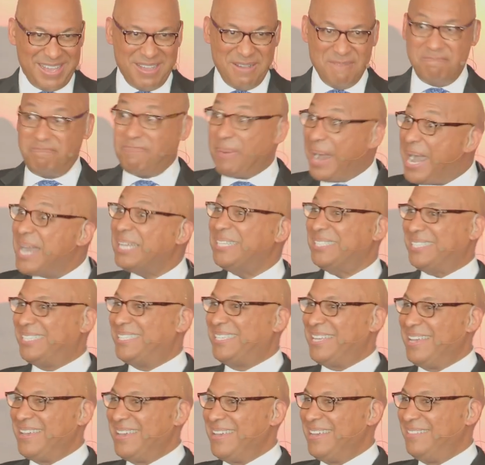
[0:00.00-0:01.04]
But
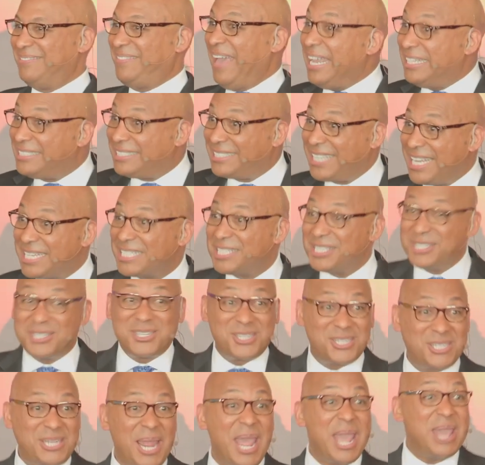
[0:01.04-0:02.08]
they didn't
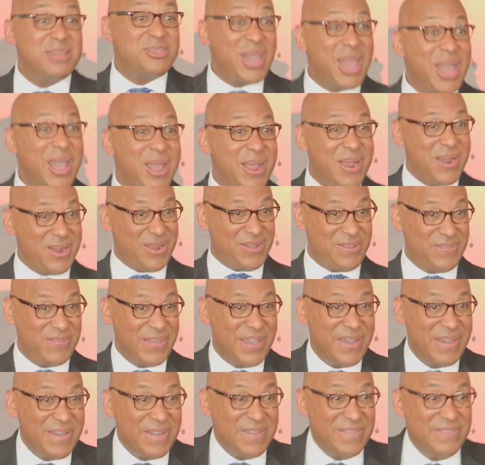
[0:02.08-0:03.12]
stay there.
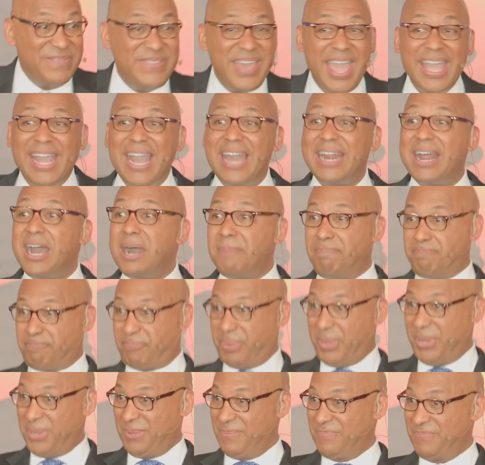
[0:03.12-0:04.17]
They got up.
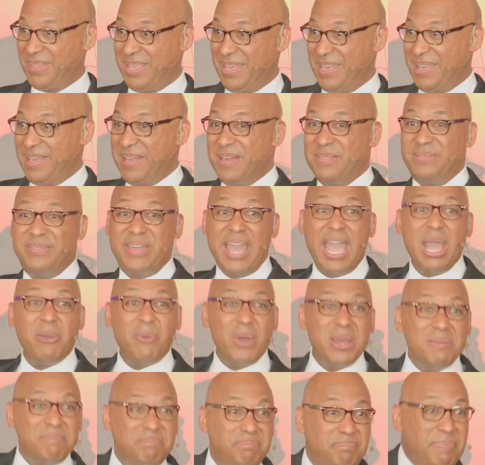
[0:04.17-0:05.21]
They
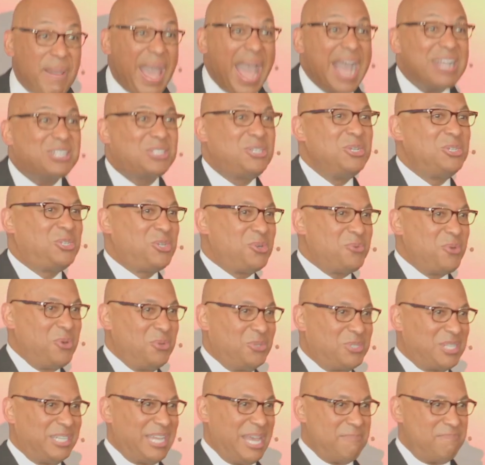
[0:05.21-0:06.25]
went back to
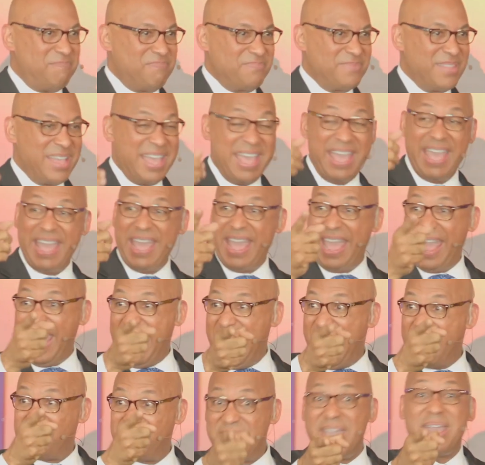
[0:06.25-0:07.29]
Jerusalem.
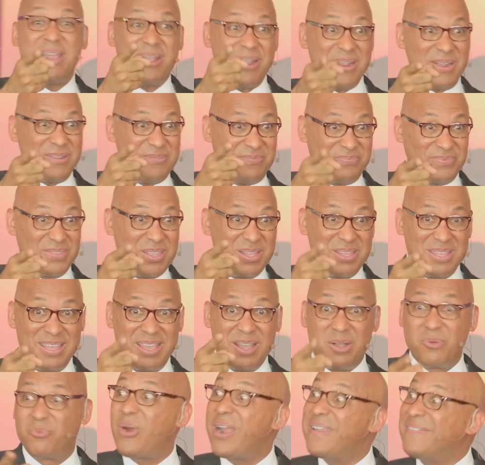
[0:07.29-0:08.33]
And there,
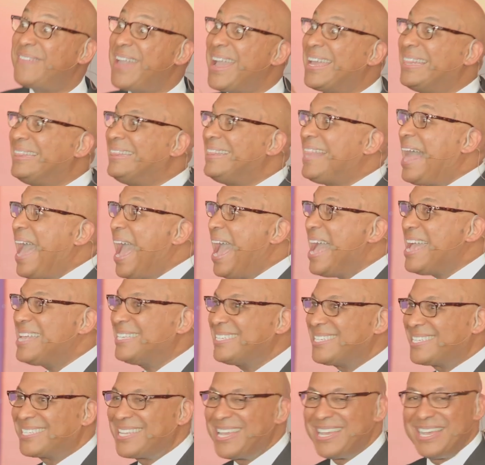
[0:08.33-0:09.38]
where they
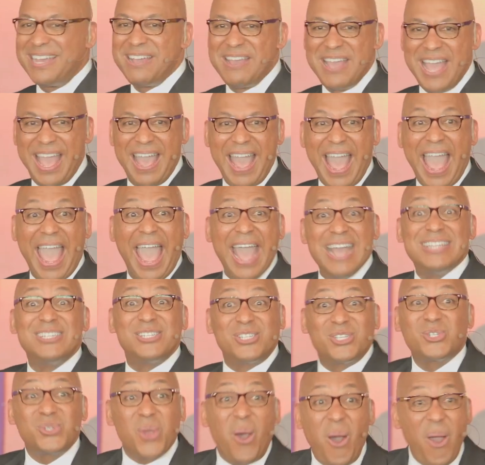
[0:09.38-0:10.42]
last
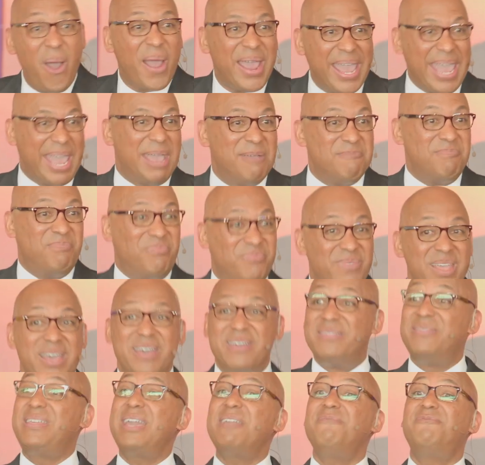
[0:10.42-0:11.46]
saw him,
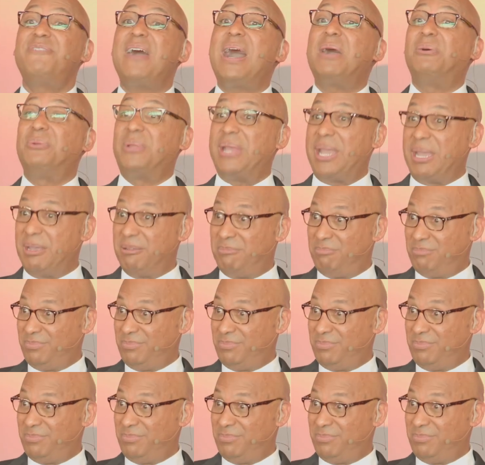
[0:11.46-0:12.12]
they found him